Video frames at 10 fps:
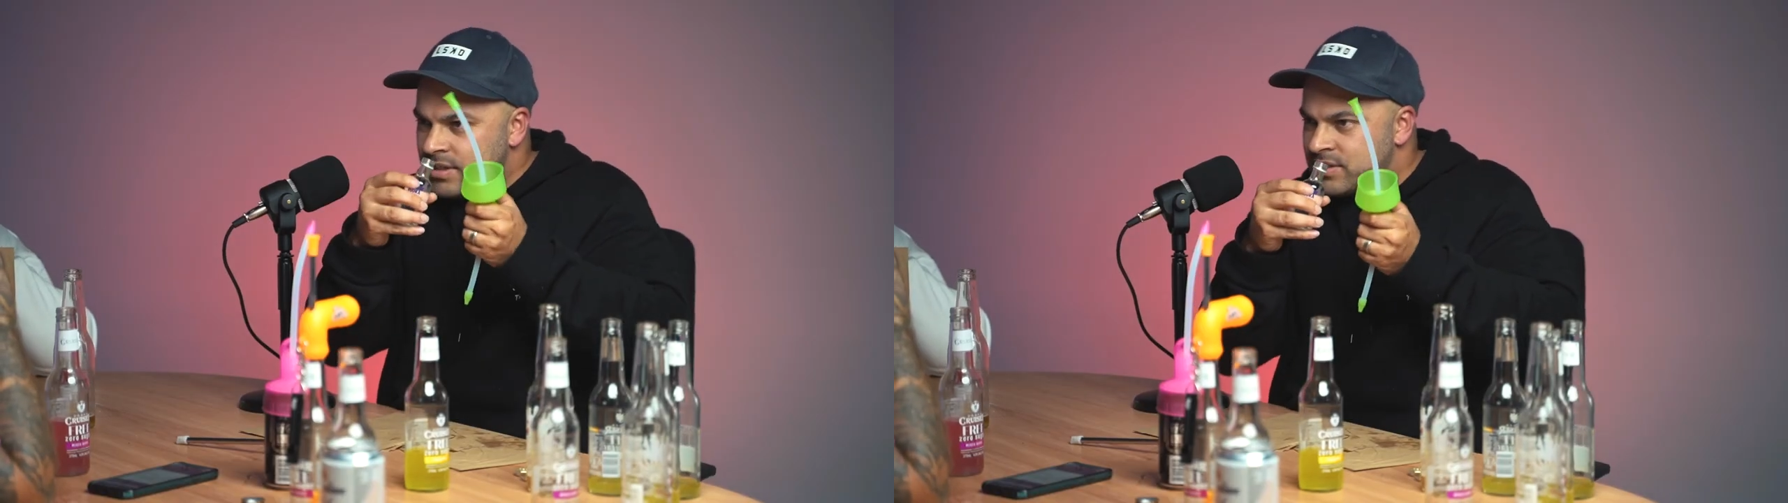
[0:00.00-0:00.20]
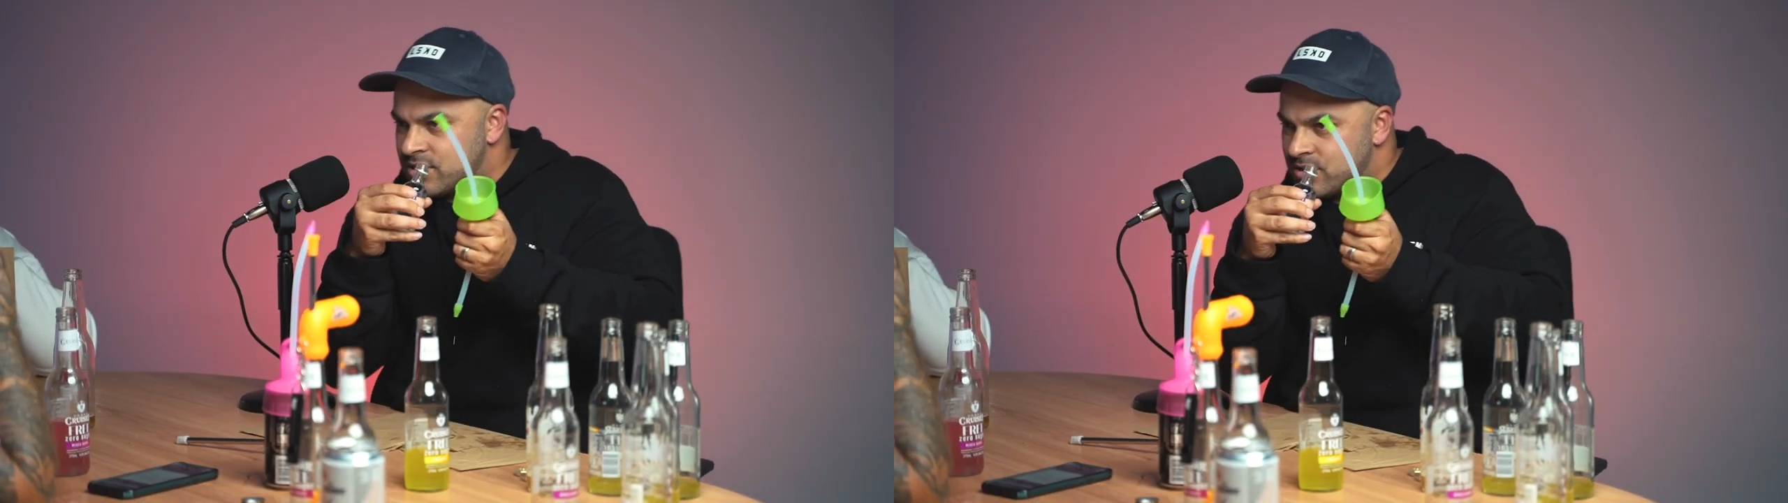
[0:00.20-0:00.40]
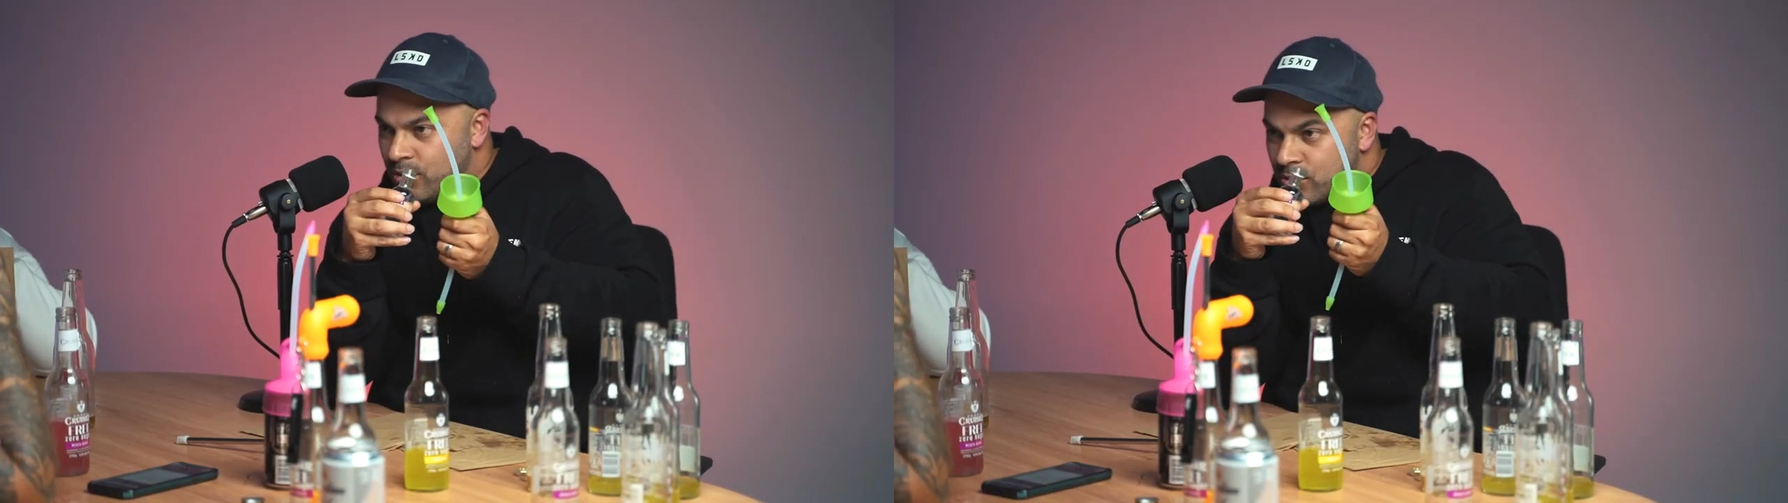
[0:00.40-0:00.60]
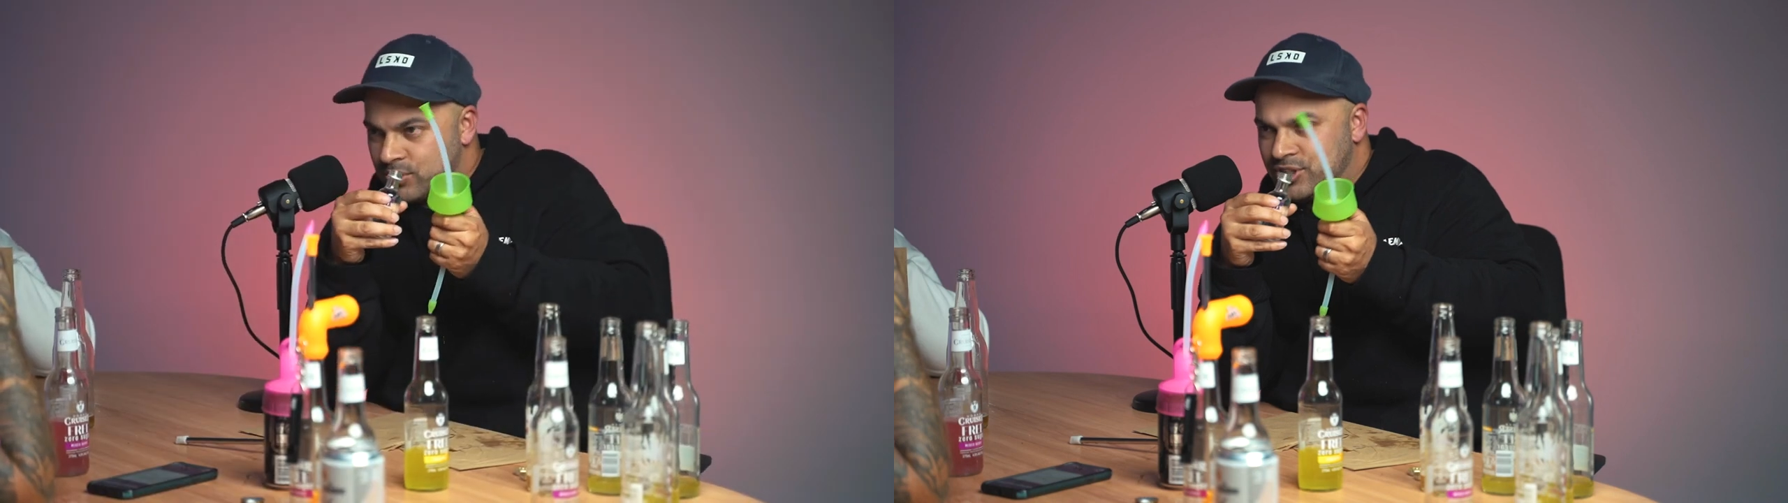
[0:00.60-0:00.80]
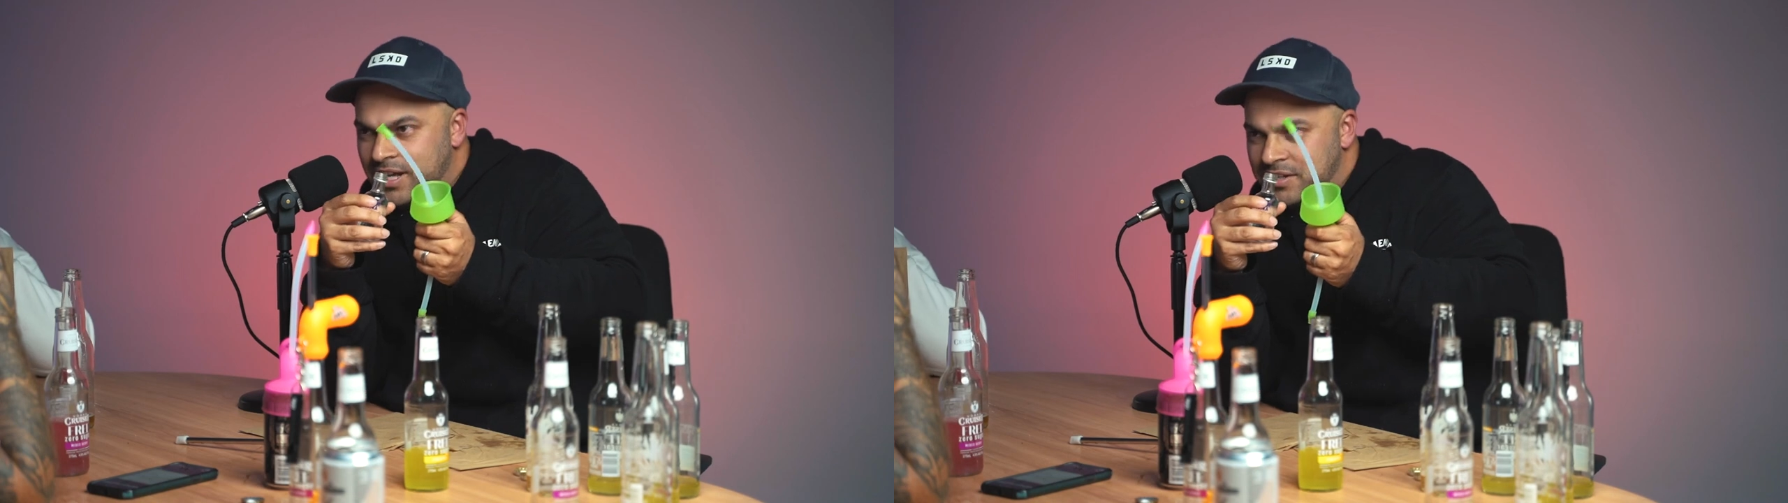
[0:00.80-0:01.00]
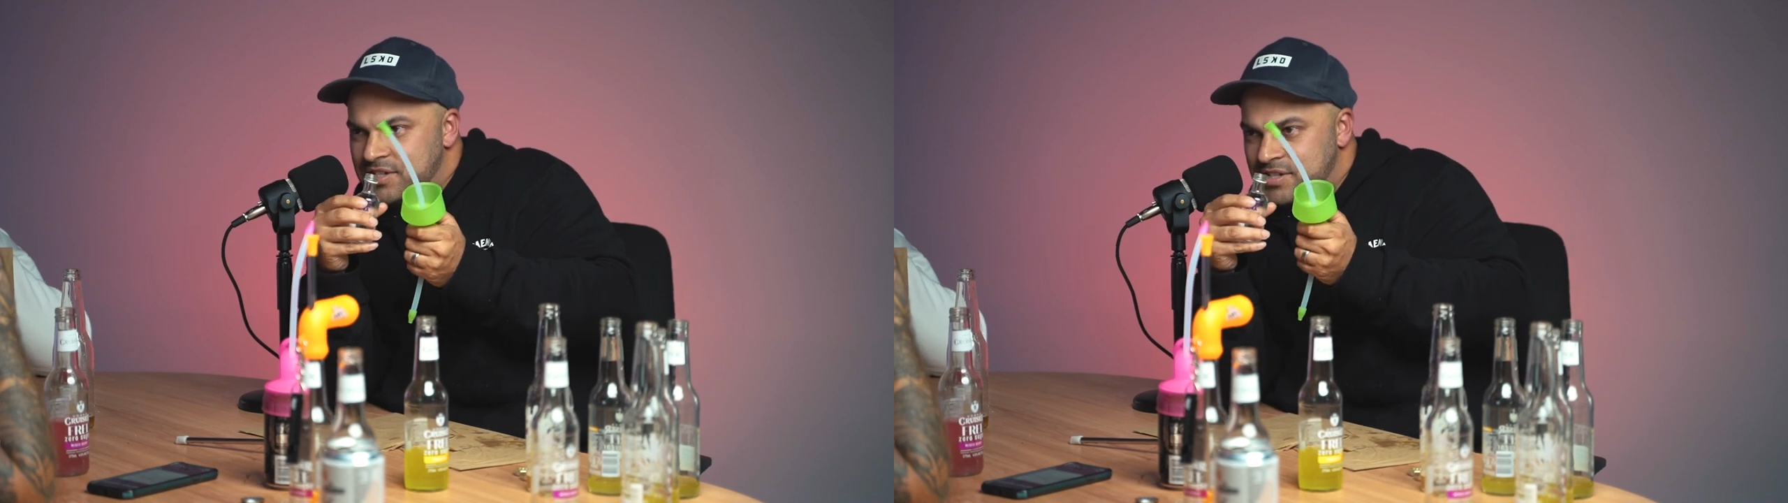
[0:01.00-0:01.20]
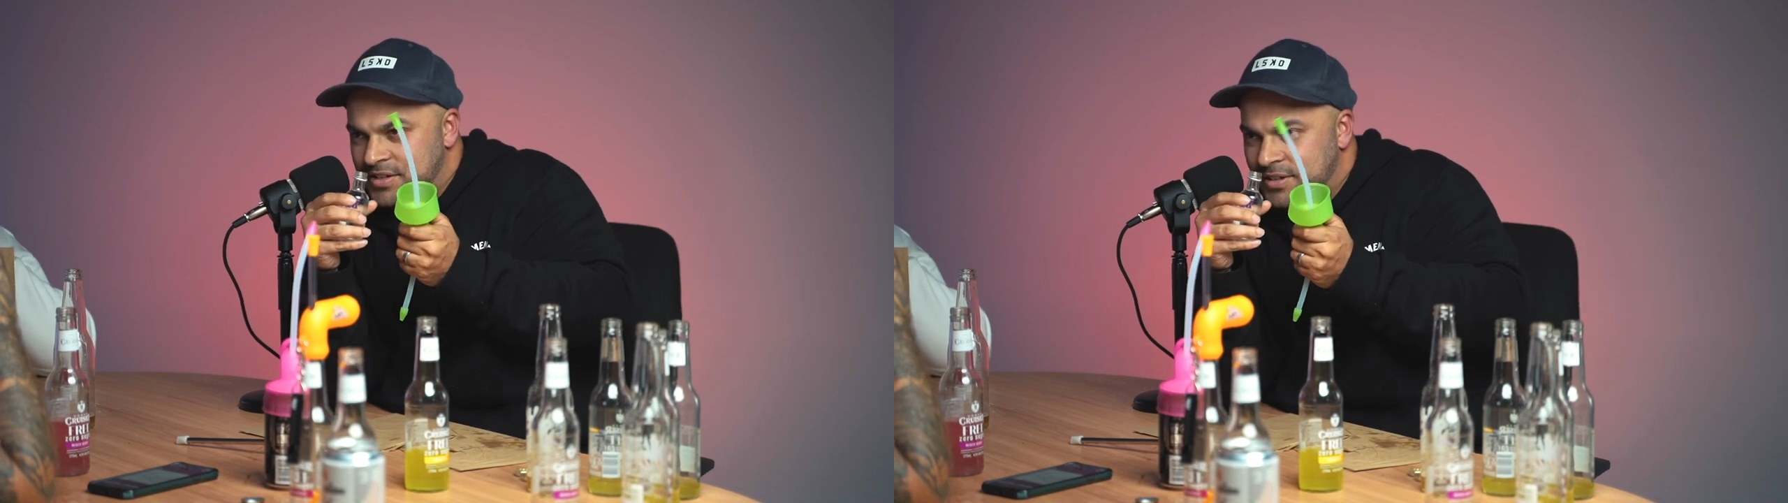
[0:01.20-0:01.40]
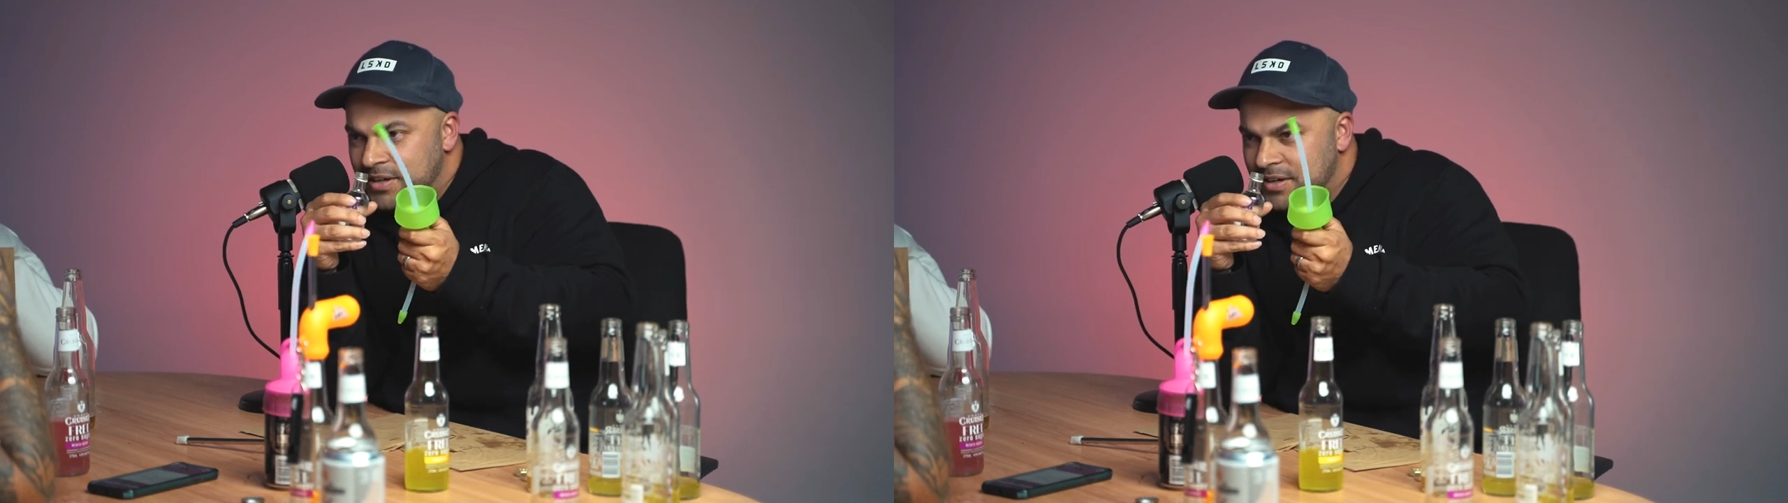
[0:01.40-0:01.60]
It's a snorkel challenge, is
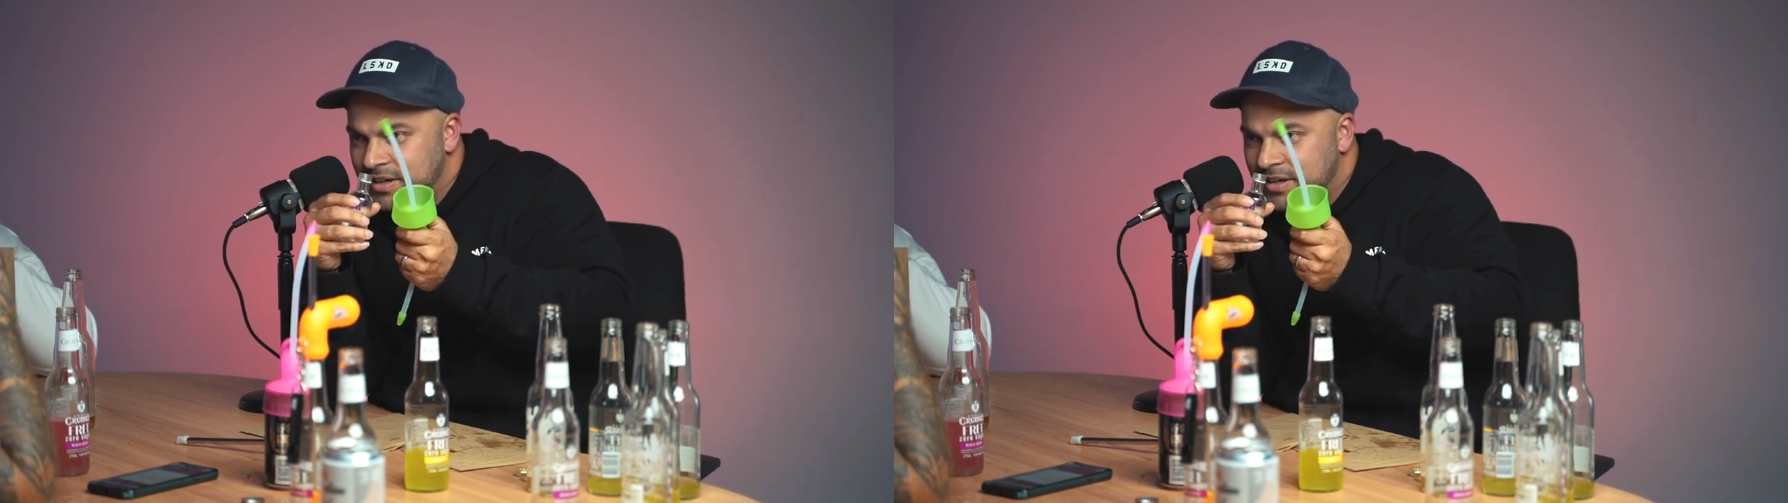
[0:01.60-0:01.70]
it not?